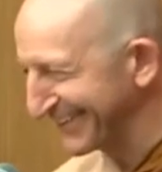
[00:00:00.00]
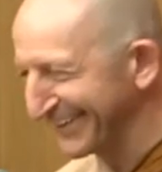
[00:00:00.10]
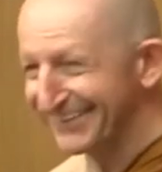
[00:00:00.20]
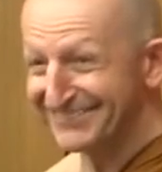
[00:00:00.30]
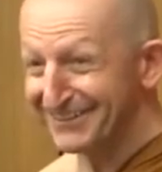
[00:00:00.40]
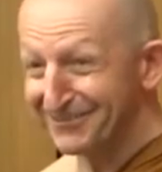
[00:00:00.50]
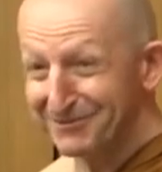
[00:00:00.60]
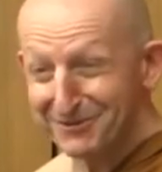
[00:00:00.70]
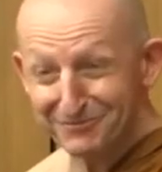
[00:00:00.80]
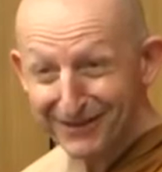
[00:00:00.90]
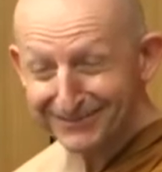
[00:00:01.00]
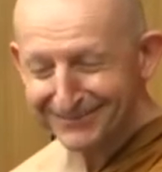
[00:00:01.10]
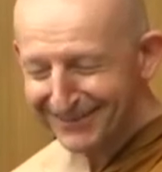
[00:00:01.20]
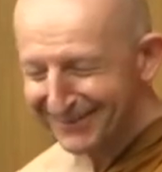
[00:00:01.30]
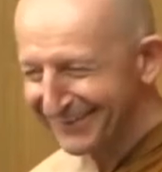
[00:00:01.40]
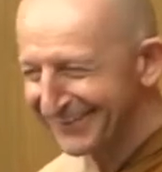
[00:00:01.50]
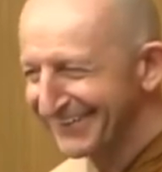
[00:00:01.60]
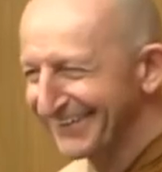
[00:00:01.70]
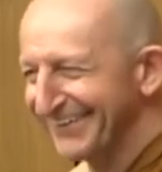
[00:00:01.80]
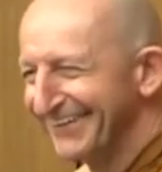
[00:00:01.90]
so I shed quite a bit of blood today.
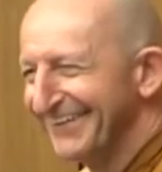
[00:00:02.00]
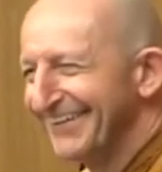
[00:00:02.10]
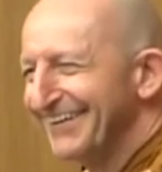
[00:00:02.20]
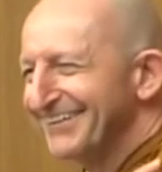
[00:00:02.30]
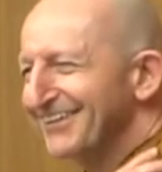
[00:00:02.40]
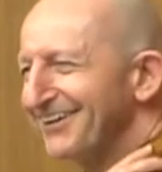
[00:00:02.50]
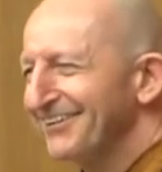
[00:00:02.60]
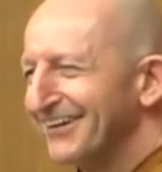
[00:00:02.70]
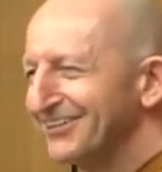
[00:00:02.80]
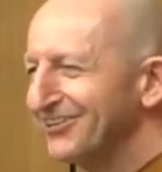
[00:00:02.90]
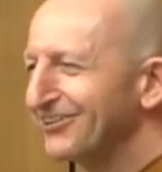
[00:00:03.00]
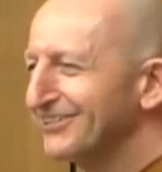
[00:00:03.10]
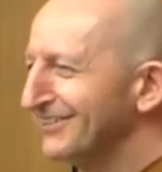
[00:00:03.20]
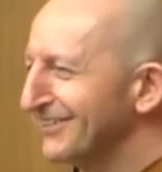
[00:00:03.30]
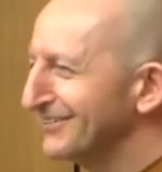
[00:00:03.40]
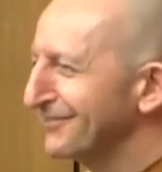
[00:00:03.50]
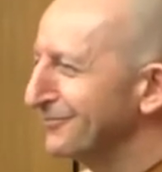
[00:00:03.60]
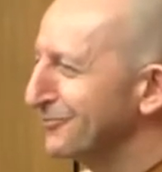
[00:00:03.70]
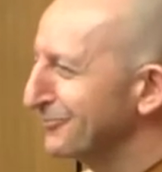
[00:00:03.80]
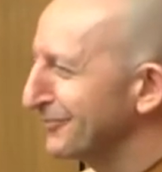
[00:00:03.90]
So, doctor, there's a
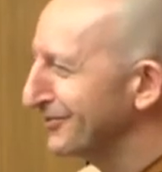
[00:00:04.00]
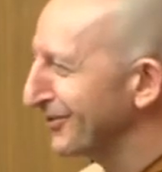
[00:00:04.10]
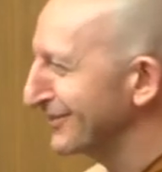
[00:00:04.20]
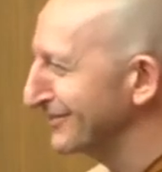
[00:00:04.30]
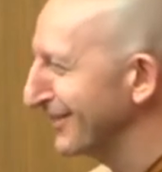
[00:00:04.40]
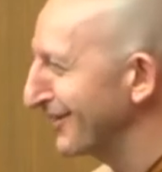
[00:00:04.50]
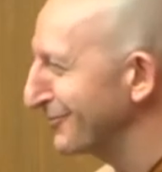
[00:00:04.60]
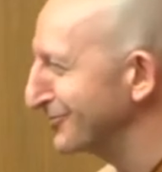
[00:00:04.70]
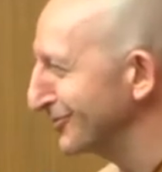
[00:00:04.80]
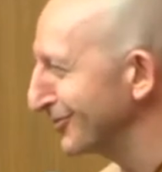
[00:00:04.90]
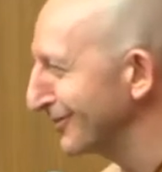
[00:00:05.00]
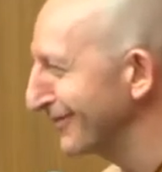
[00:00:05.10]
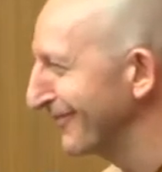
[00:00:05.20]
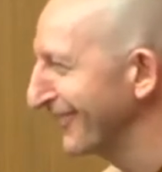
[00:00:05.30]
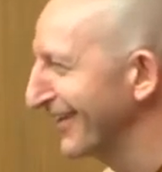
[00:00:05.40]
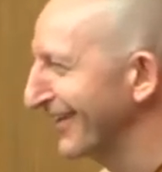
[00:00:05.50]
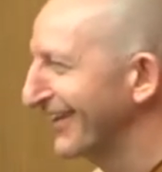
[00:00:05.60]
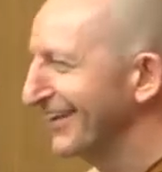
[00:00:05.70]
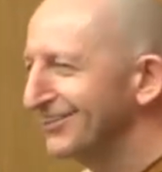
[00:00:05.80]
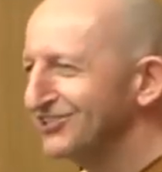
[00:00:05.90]
few doctors here, I'm sure,
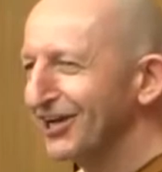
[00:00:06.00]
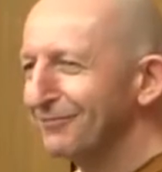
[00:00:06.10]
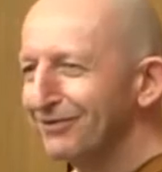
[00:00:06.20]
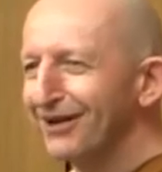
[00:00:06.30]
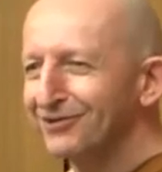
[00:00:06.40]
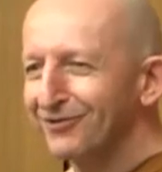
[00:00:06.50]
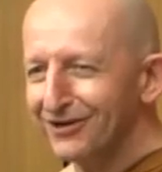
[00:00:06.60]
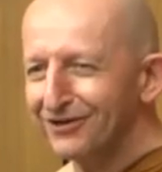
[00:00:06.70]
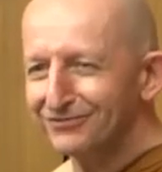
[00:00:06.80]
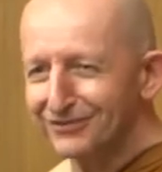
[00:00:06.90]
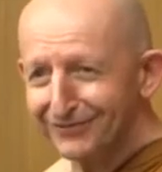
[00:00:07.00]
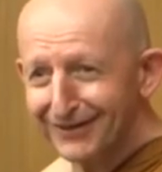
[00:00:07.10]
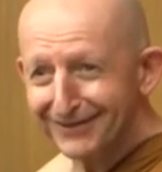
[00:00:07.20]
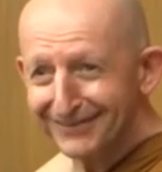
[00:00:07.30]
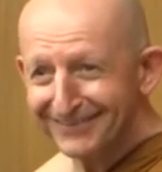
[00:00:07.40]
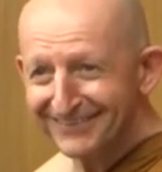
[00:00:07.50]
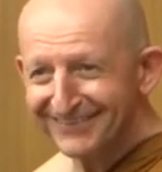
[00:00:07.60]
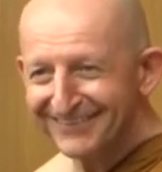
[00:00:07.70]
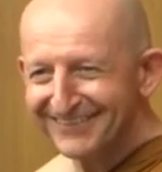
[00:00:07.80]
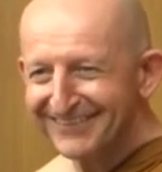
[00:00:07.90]
shed blood quite often, right?
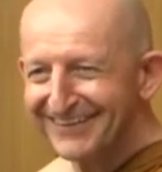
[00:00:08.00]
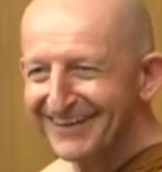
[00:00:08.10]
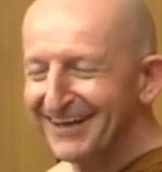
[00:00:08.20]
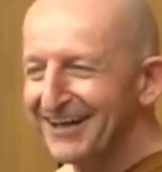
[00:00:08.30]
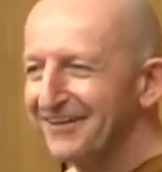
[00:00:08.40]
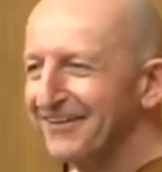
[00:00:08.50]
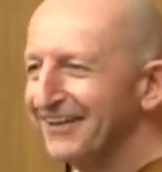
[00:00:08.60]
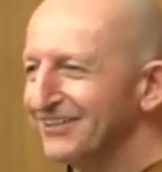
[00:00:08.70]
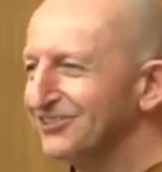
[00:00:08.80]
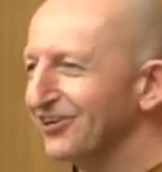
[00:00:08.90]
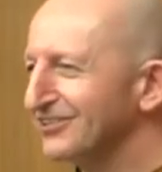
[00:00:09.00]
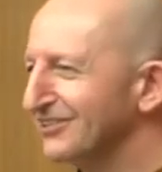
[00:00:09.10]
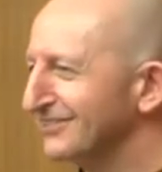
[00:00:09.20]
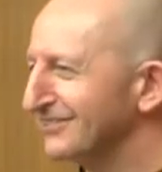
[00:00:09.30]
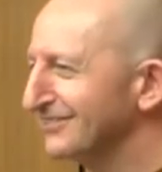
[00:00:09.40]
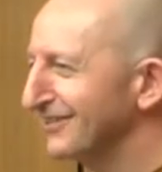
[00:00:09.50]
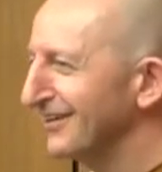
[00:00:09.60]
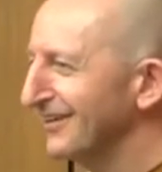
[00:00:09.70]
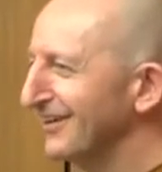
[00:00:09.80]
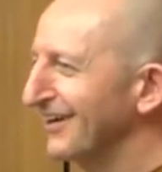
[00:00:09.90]
Uh, doctors
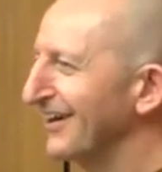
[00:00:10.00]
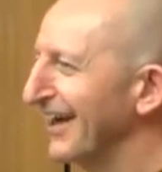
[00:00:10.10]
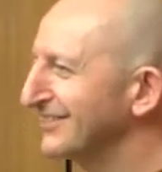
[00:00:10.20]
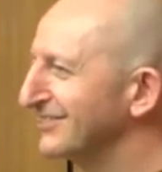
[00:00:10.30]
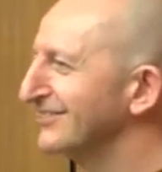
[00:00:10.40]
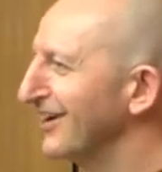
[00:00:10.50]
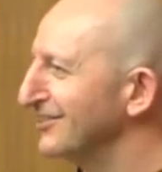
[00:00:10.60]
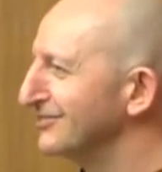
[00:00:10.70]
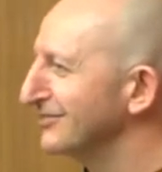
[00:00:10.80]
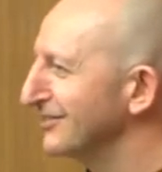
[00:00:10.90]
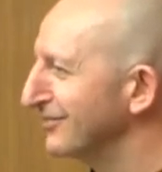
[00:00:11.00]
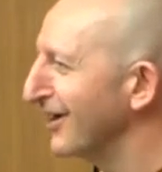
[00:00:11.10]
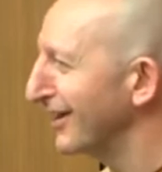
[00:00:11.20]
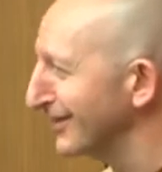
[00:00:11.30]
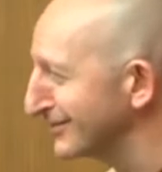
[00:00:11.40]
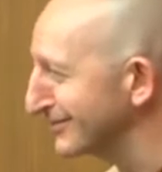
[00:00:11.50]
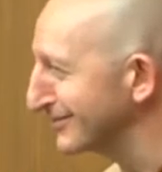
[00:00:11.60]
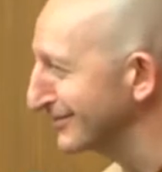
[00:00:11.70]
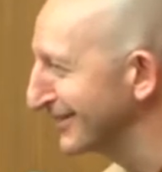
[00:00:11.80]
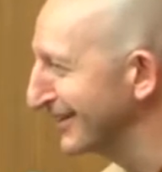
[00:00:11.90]
uh, exercise
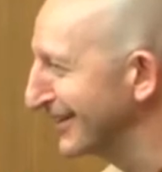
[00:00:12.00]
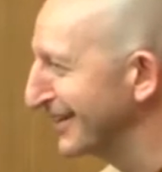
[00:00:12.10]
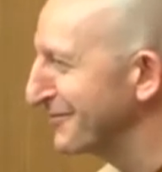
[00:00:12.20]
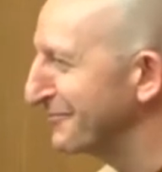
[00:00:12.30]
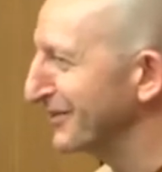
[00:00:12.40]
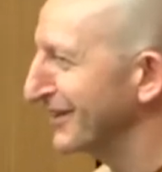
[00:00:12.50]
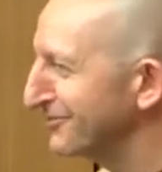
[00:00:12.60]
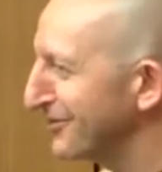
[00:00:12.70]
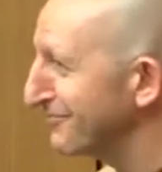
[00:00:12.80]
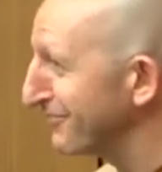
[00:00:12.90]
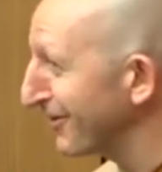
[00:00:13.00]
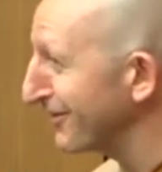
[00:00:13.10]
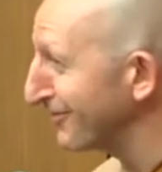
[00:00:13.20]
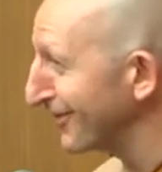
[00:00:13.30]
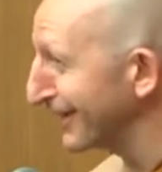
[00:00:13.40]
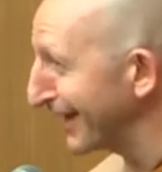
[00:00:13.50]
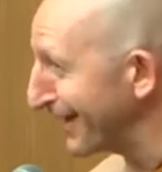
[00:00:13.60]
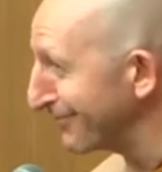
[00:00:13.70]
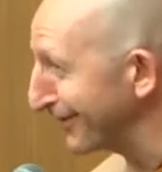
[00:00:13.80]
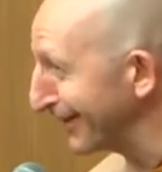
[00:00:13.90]
violence, but they do it very, very
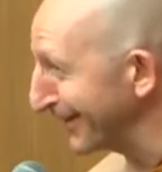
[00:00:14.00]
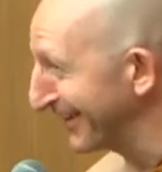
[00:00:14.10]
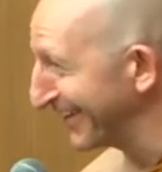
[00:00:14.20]
carefully.